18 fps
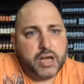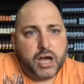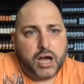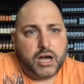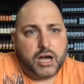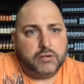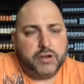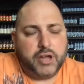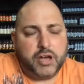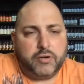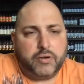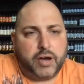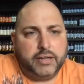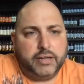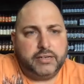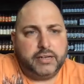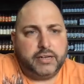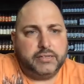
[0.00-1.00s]
Oh no, I,
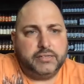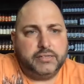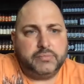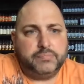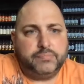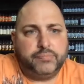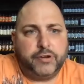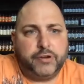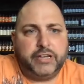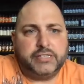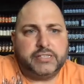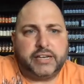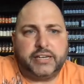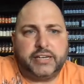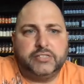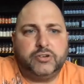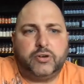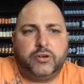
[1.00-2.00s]
I Bree is like
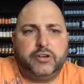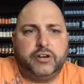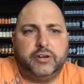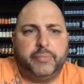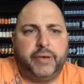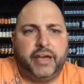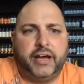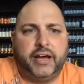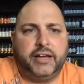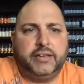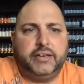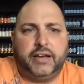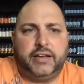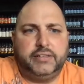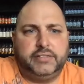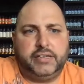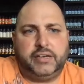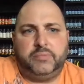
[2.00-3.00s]
a daughter to me. I, I
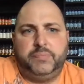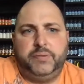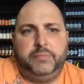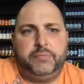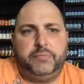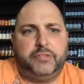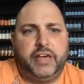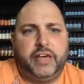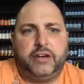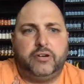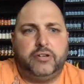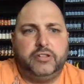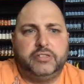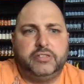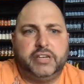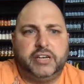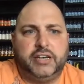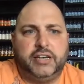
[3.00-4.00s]
tell people that all the
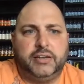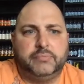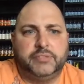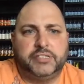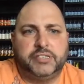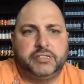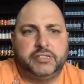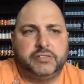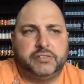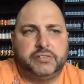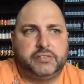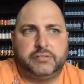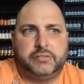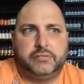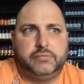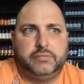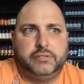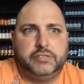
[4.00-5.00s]
time. She's
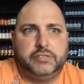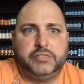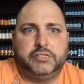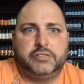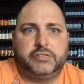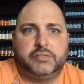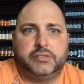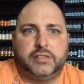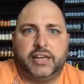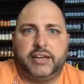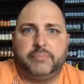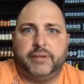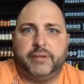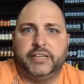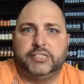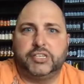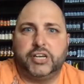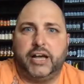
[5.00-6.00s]
she's like
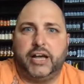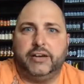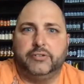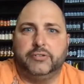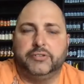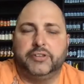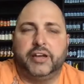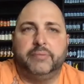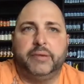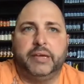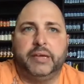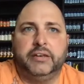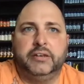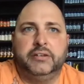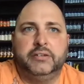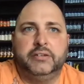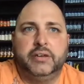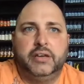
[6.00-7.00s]
my child. I
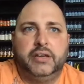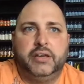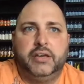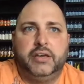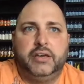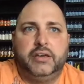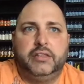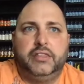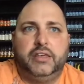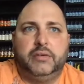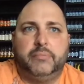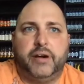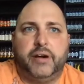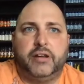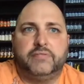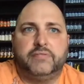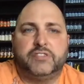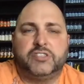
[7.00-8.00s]
mean, the
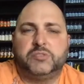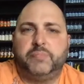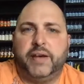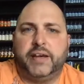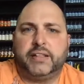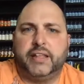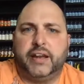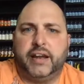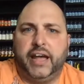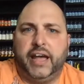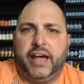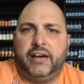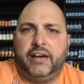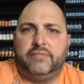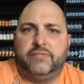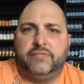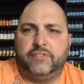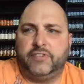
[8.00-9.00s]
amount of respect that I
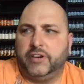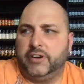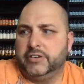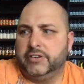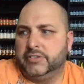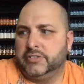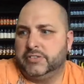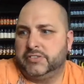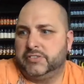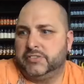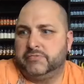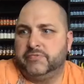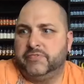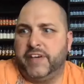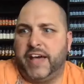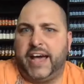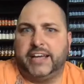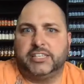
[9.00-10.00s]
have for her is
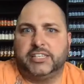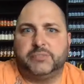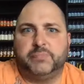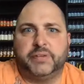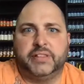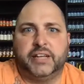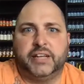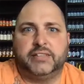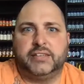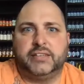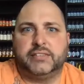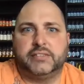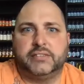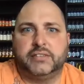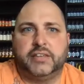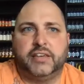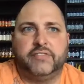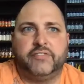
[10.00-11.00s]
vast, but that
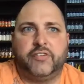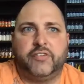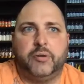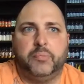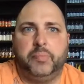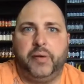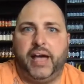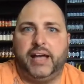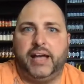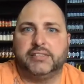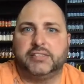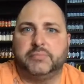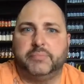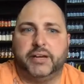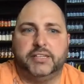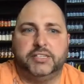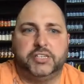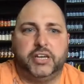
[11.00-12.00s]
doesn't give her a pass to
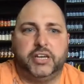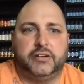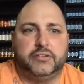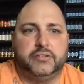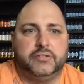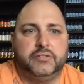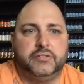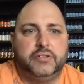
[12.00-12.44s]
my channel.